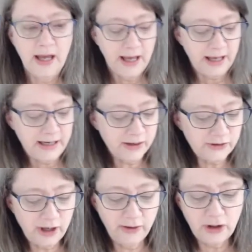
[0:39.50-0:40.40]
And here's
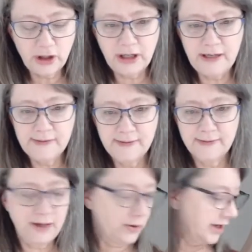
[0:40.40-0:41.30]
all the goodies.
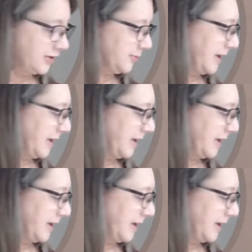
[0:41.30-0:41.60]
So here's